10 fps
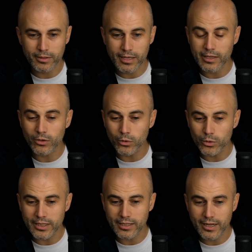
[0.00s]

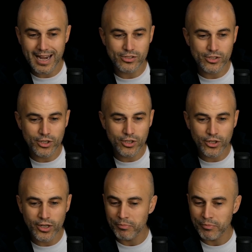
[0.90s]
including cancer
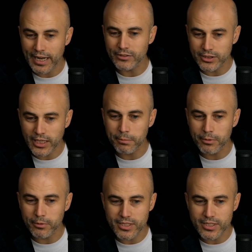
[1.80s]
and other type of